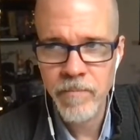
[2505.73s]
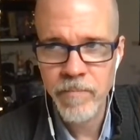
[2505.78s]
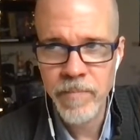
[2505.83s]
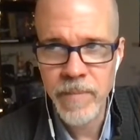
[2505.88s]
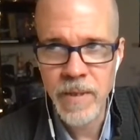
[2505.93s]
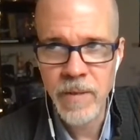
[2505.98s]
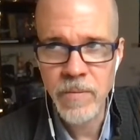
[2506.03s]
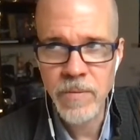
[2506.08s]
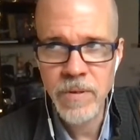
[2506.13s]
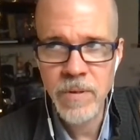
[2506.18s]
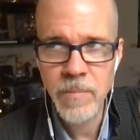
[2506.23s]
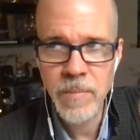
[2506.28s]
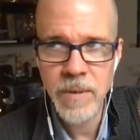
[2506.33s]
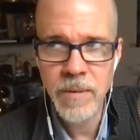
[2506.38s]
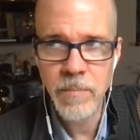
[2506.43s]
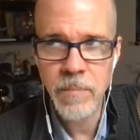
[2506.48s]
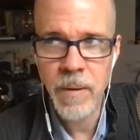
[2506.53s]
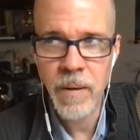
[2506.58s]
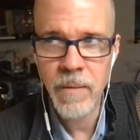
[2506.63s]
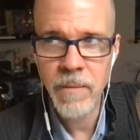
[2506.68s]
Used to be a
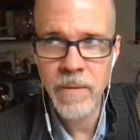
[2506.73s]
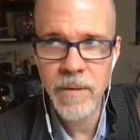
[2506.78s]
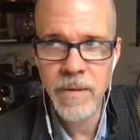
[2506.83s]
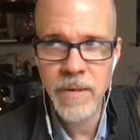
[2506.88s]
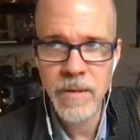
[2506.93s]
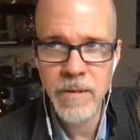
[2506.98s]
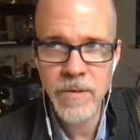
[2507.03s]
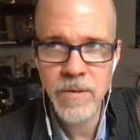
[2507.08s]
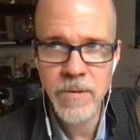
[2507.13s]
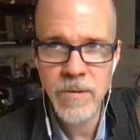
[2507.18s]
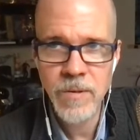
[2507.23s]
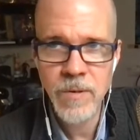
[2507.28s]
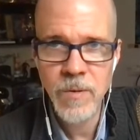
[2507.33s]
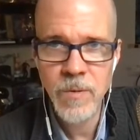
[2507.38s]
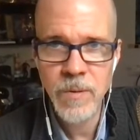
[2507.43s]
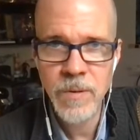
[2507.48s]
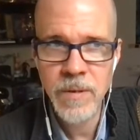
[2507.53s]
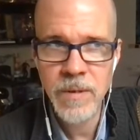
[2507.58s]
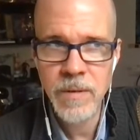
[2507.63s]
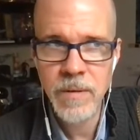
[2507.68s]
Polynesian
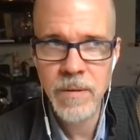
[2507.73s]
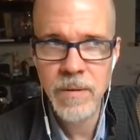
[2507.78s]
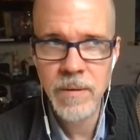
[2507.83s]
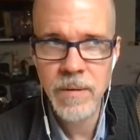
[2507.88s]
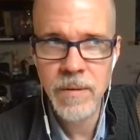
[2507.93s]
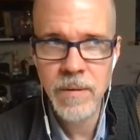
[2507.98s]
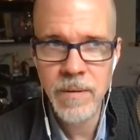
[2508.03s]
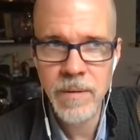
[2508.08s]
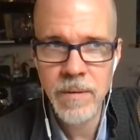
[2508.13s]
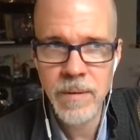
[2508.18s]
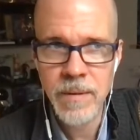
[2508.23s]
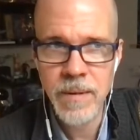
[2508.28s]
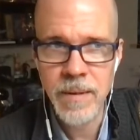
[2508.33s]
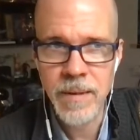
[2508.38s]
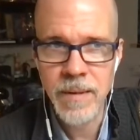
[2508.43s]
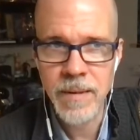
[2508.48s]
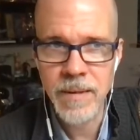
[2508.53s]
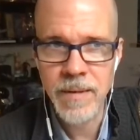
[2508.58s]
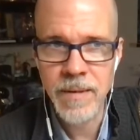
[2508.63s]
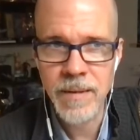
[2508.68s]
joint
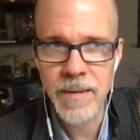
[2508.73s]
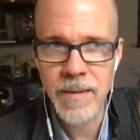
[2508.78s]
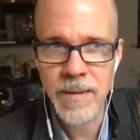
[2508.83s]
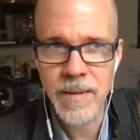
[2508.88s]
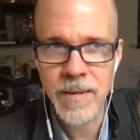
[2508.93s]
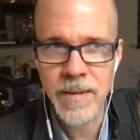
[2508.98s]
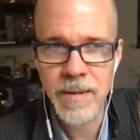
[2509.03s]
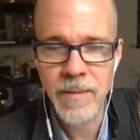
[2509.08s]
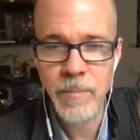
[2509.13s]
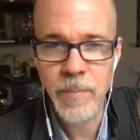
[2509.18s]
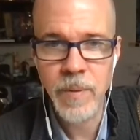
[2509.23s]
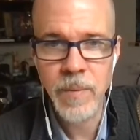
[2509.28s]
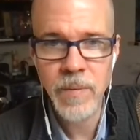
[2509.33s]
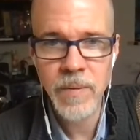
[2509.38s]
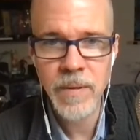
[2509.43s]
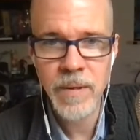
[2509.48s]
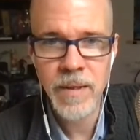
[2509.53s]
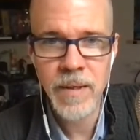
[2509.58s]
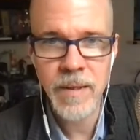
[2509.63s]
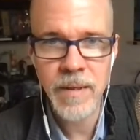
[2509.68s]
and a
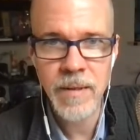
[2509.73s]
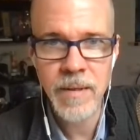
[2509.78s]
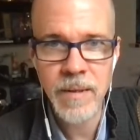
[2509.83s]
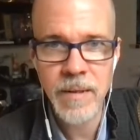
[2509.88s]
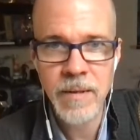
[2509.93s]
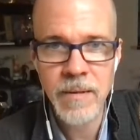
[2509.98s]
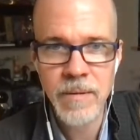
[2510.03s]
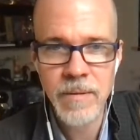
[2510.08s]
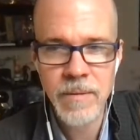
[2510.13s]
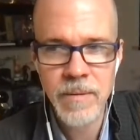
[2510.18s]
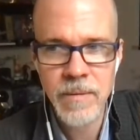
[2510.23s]
bowling alley